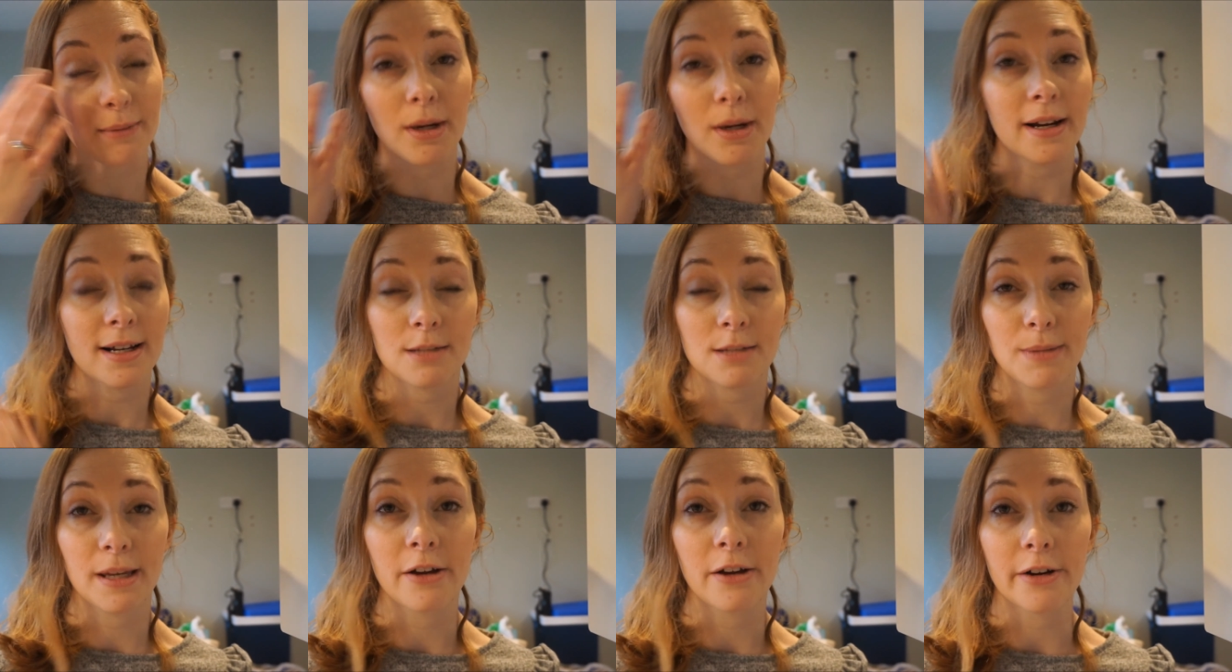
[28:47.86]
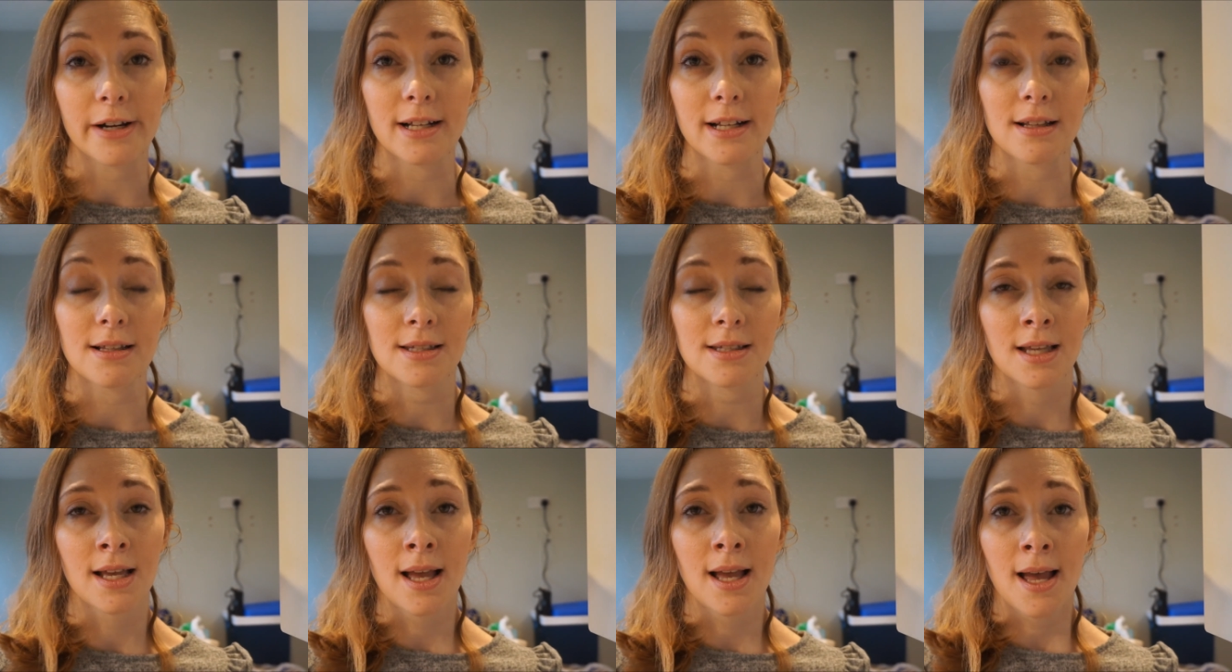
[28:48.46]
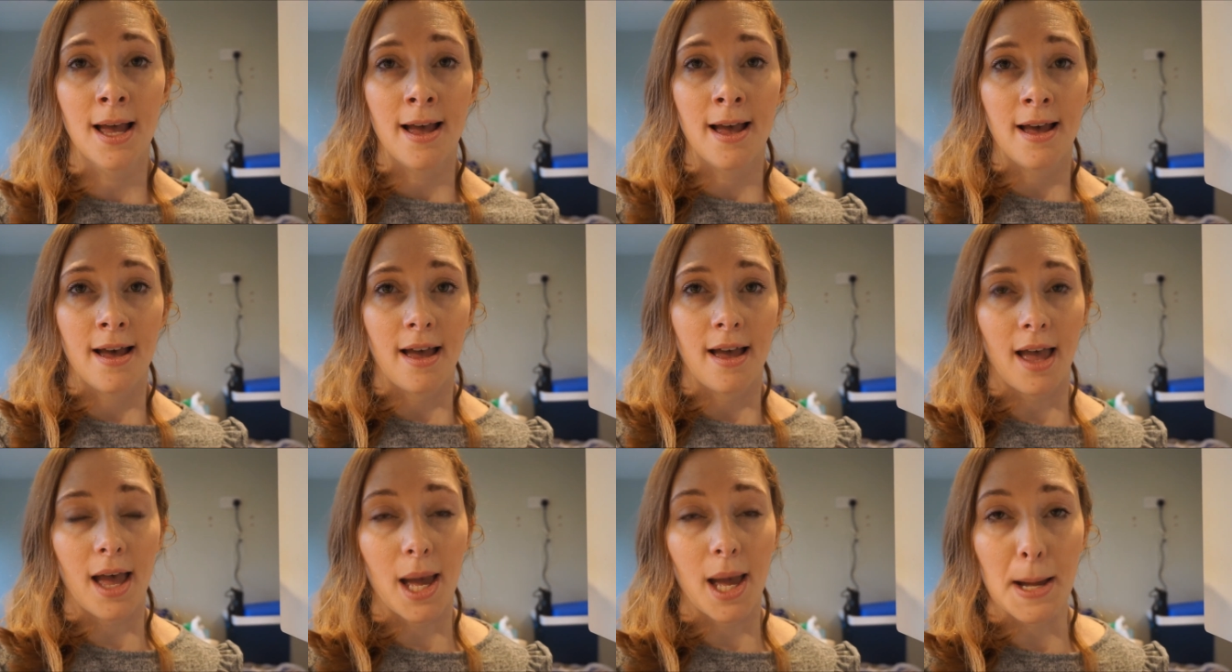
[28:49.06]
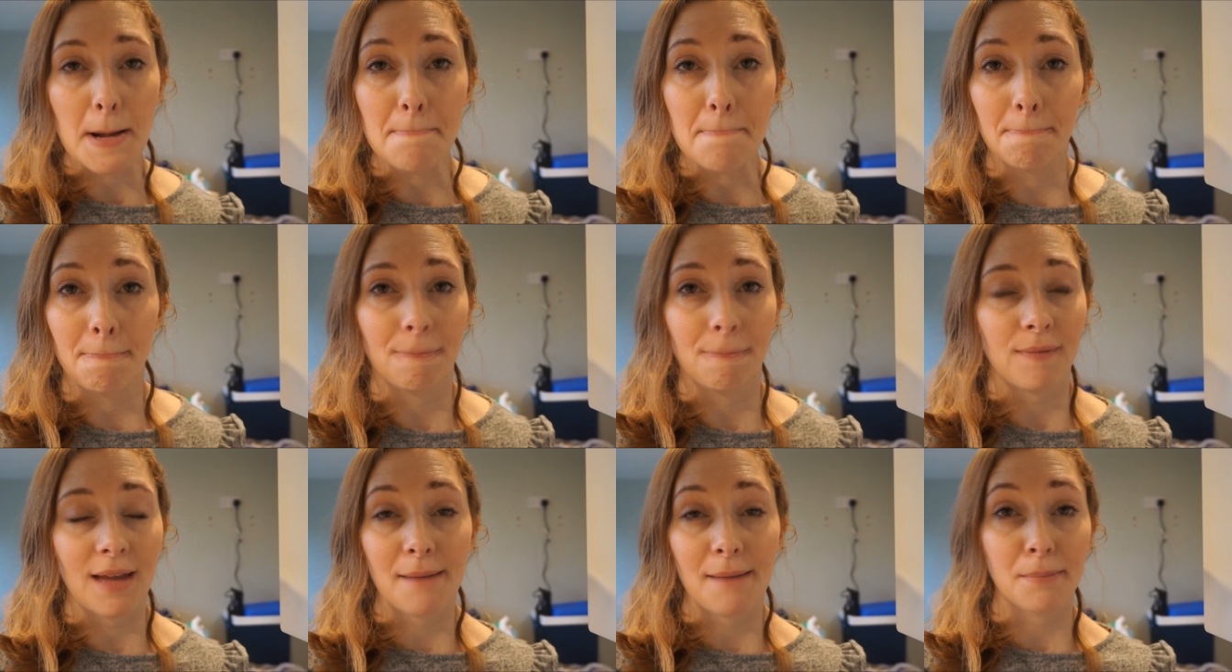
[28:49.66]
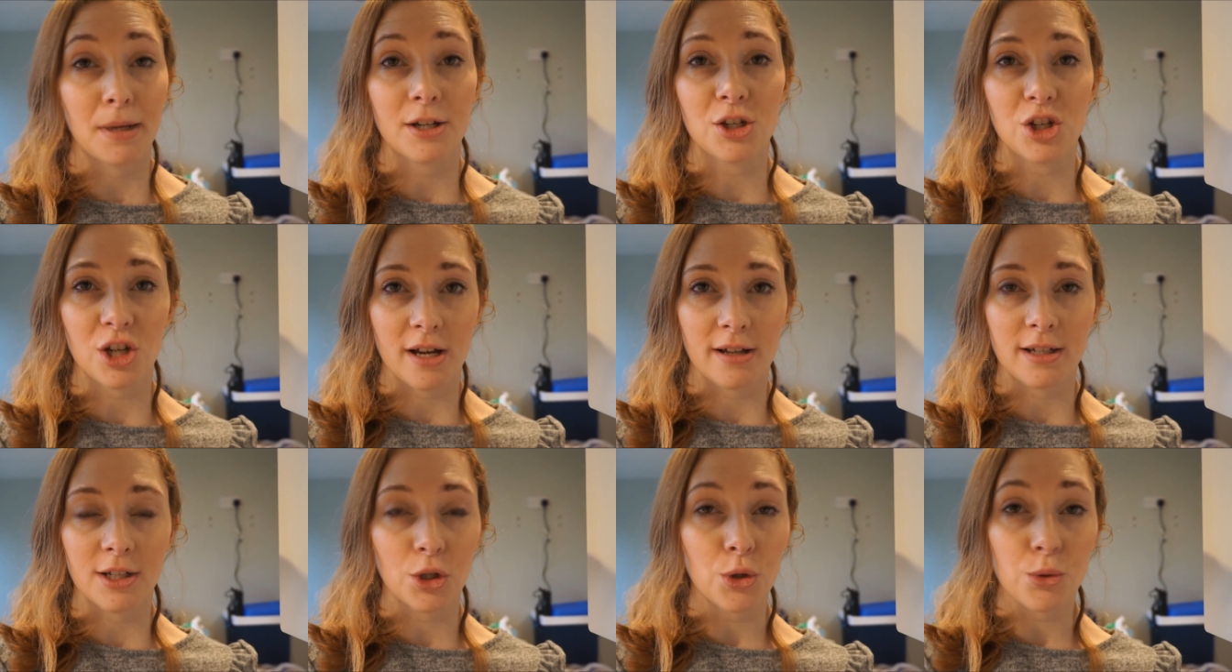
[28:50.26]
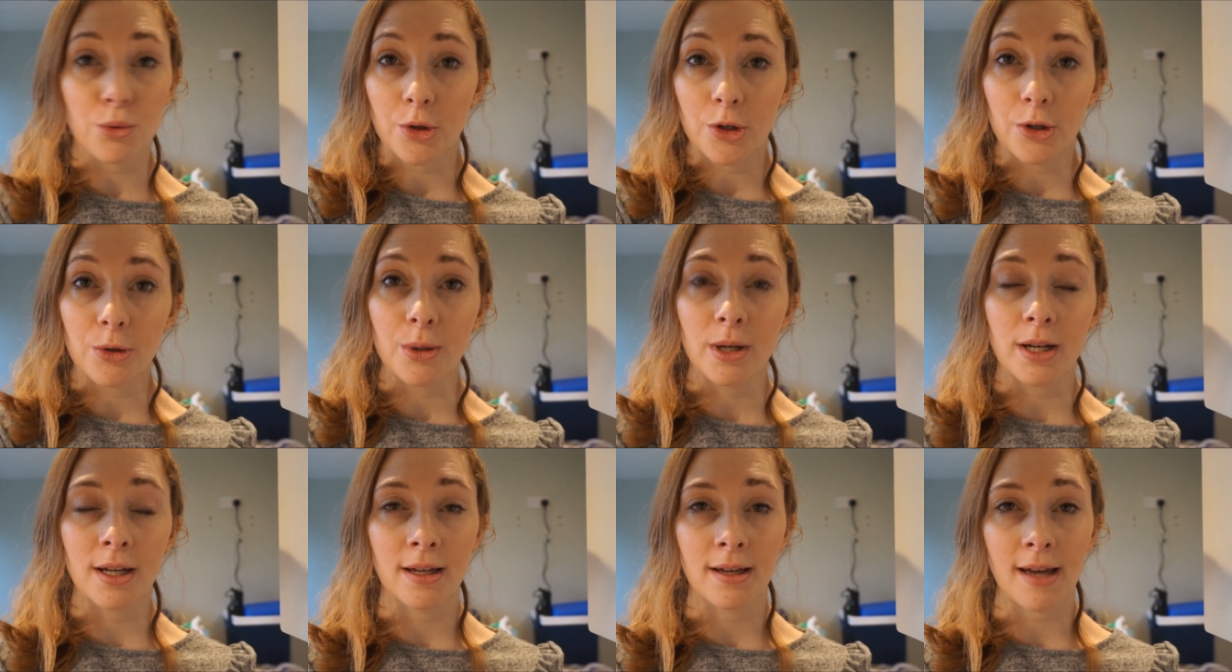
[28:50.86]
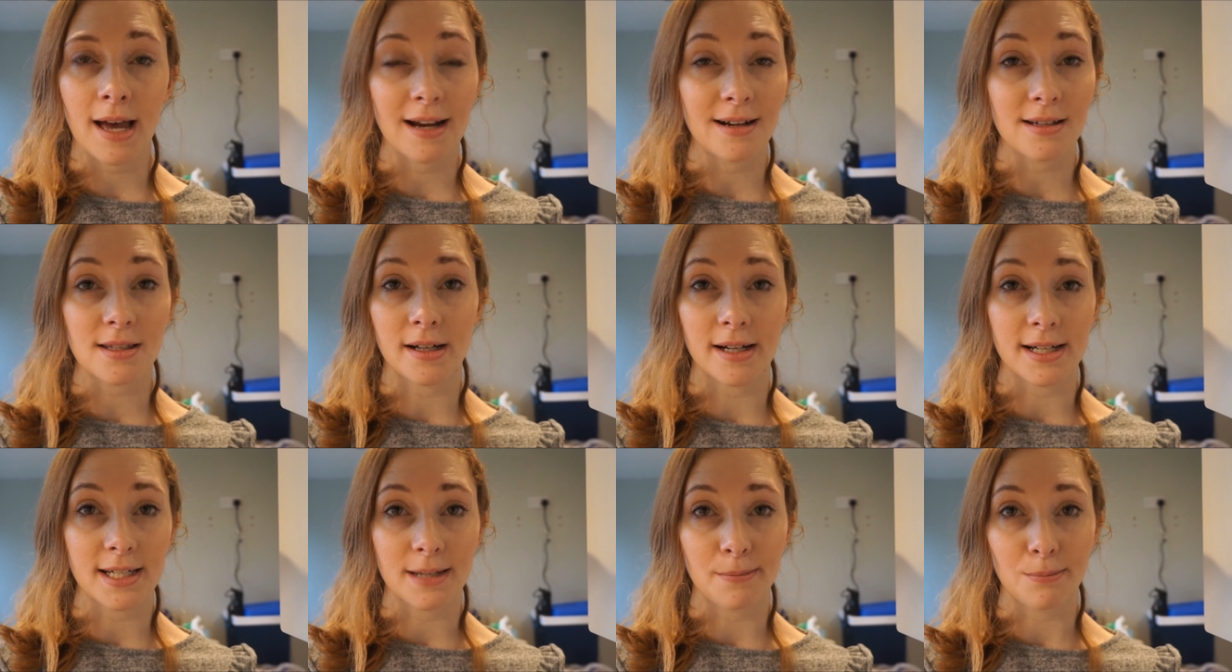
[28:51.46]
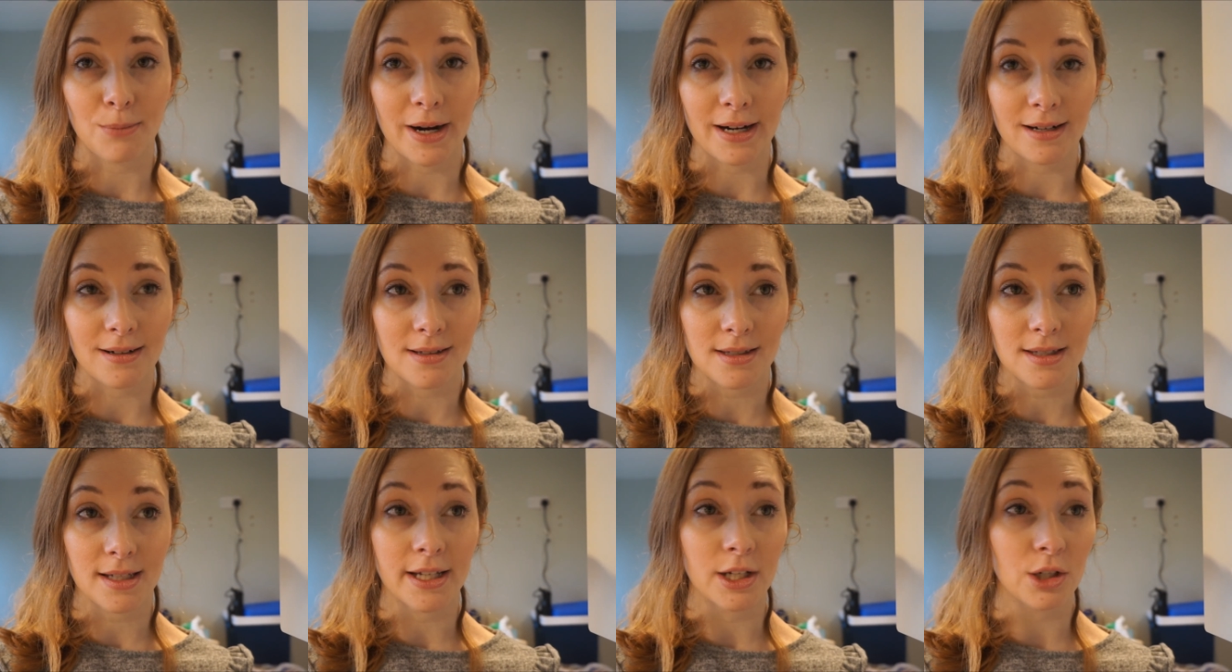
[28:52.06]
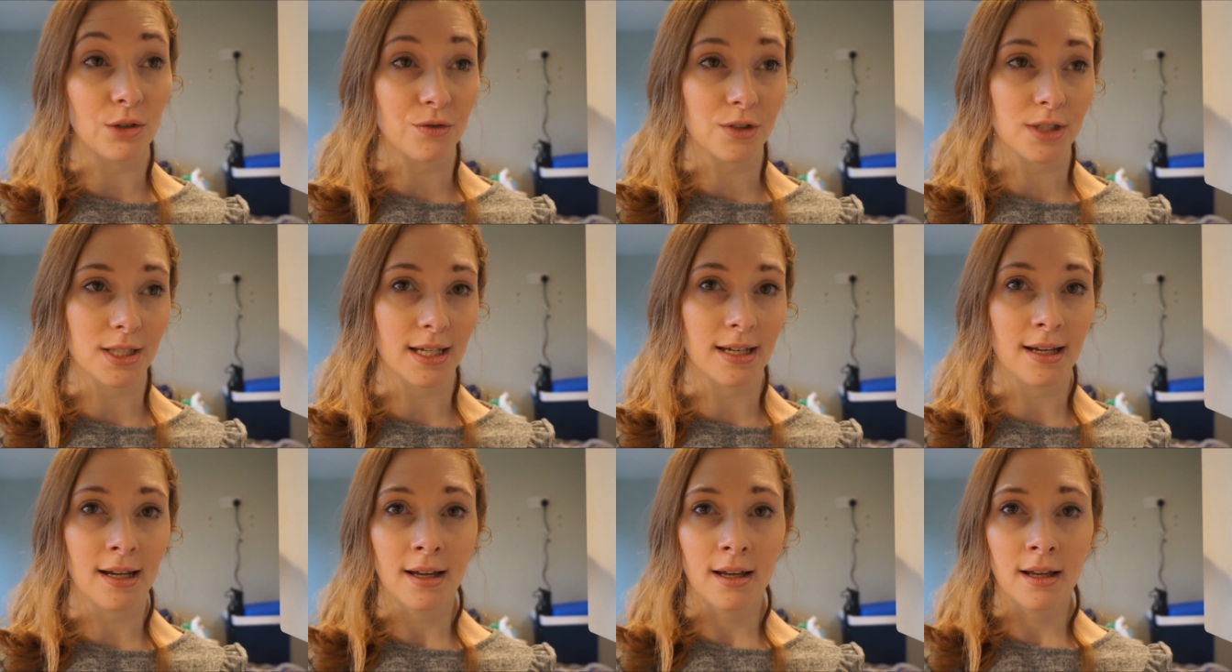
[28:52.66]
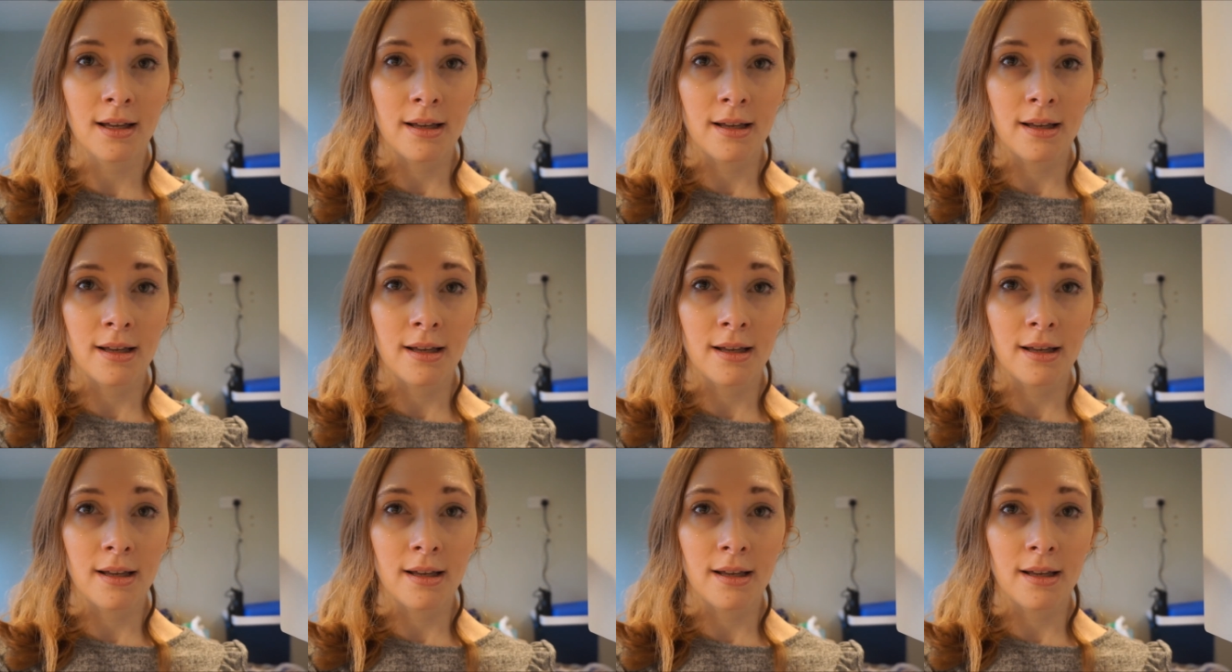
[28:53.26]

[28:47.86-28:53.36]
my experience and my journey through anxiety and pregnancy, and obviously